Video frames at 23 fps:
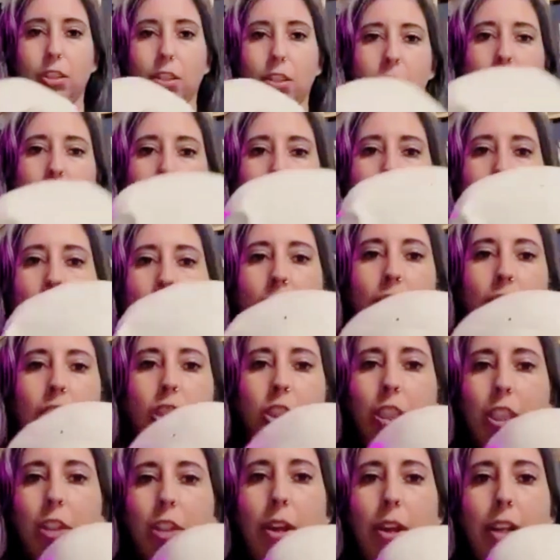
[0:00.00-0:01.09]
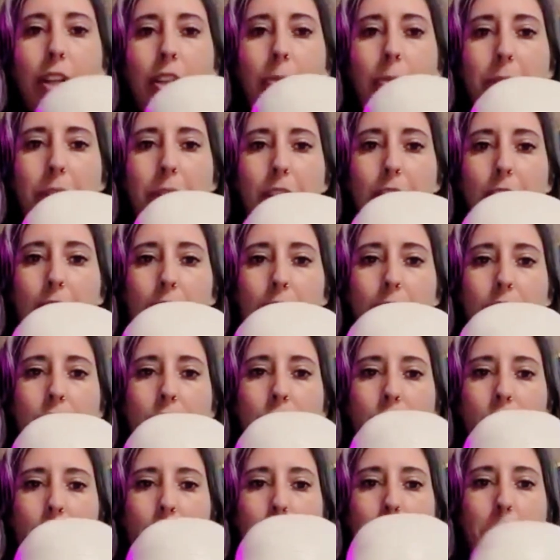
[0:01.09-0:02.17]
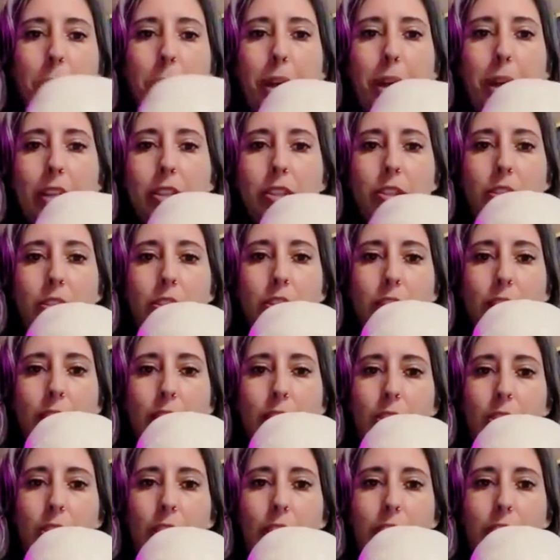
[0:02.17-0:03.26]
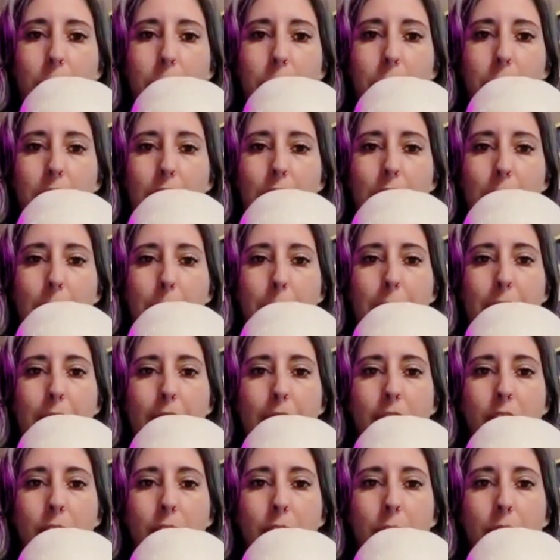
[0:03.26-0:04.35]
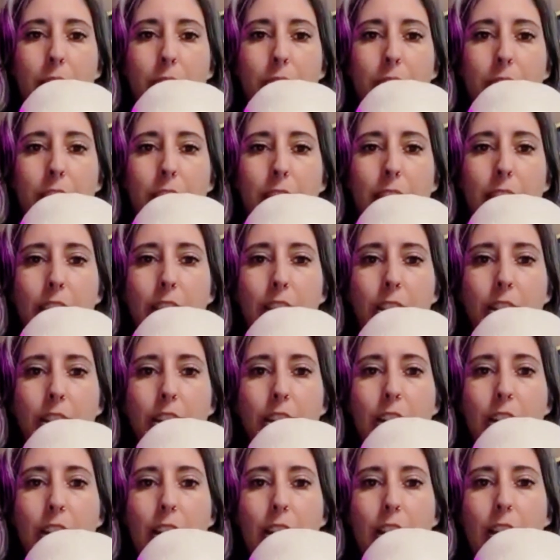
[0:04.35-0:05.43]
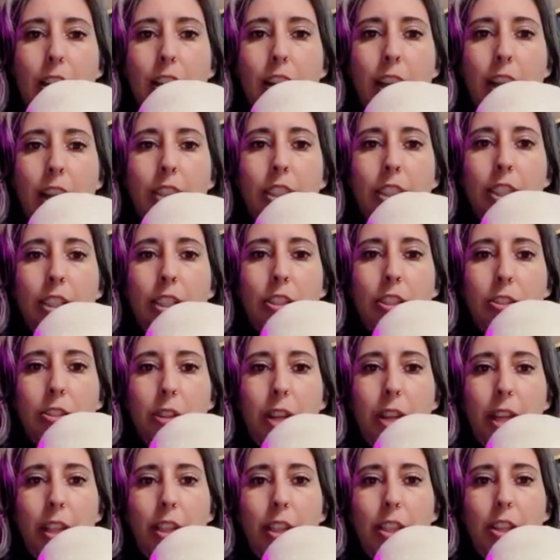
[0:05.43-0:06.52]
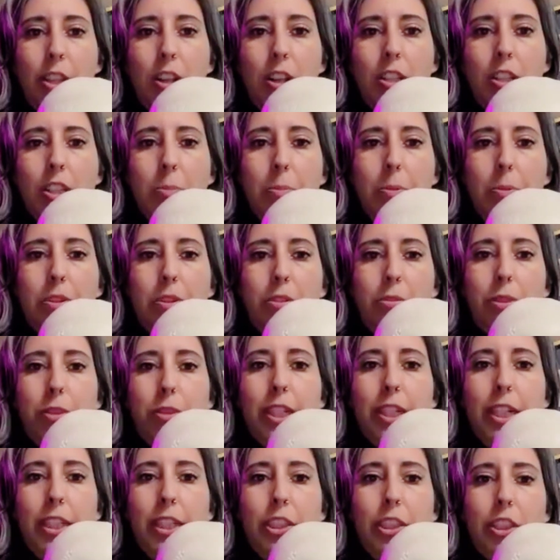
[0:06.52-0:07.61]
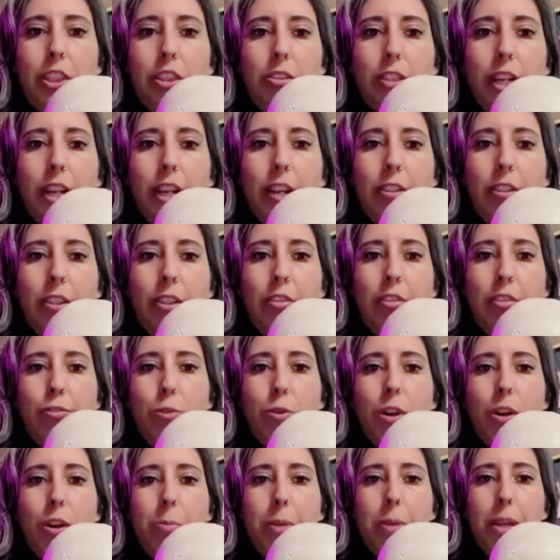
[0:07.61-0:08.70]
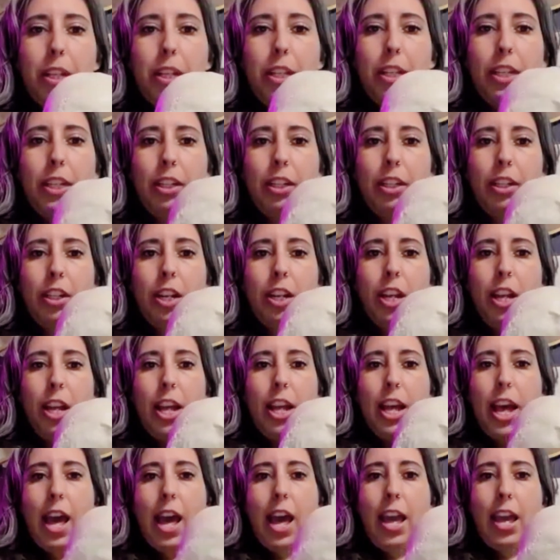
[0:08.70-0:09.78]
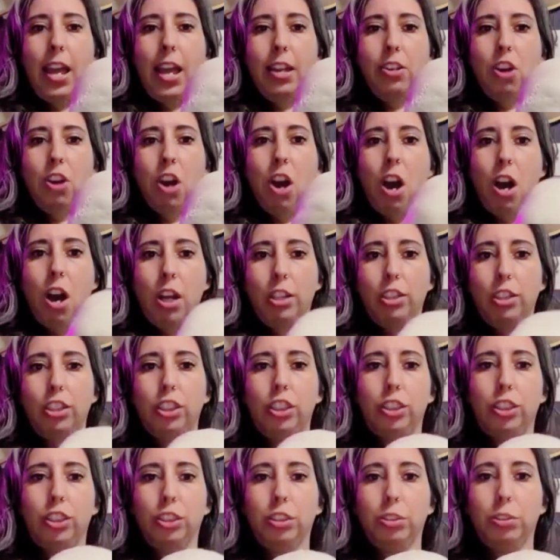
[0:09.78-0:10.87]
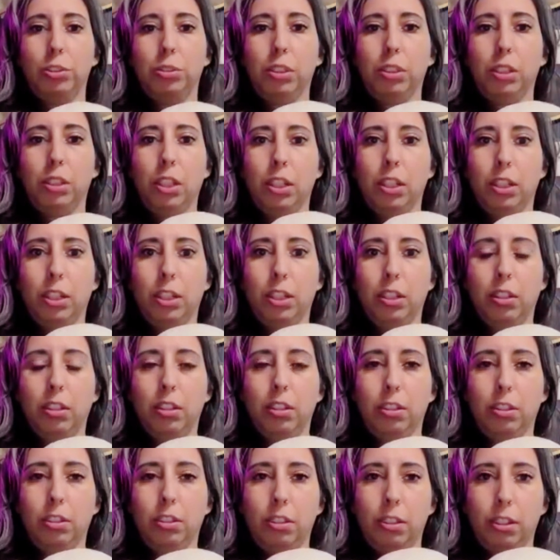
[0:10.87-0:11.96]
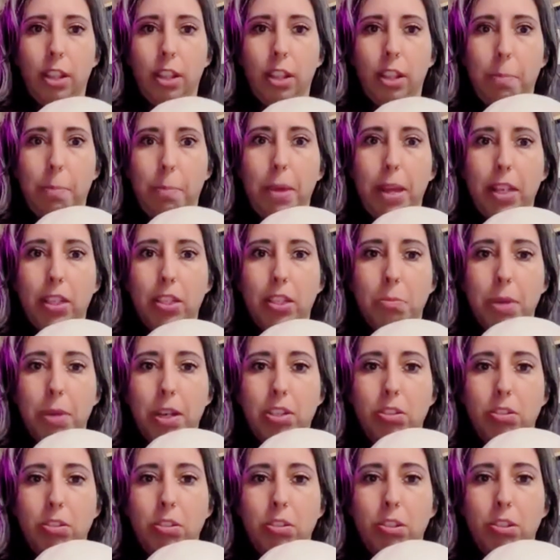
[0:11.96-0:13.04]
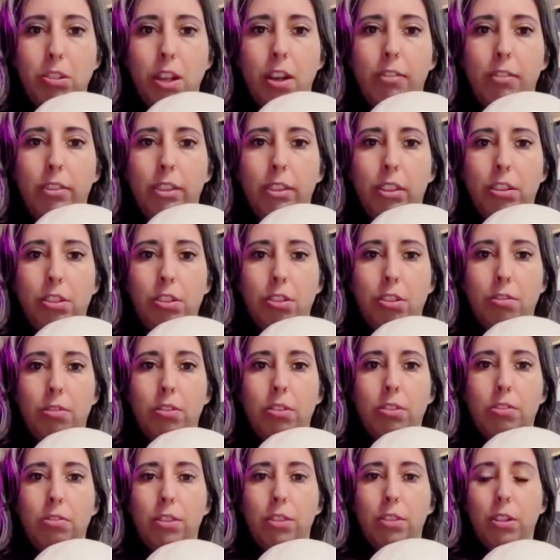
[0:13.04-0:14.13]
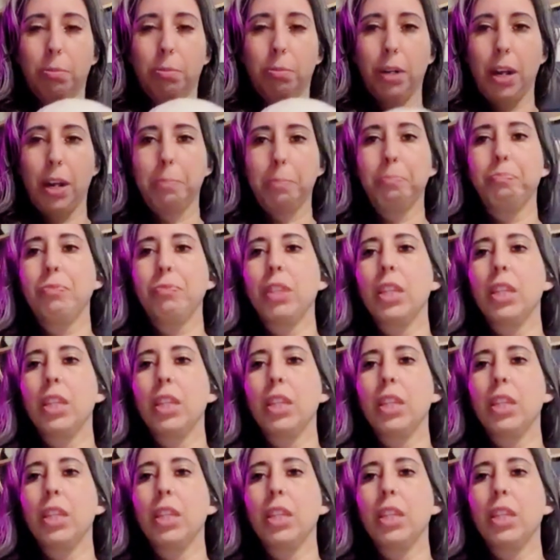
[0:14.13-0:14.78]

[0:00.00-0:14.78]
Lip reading: So these are actually going to be like this group of muscles that creates almost like a basket weave right here, connecting to like the occipital ridge and around the foramen here and onto the like base muscles of your cervical vertebrae.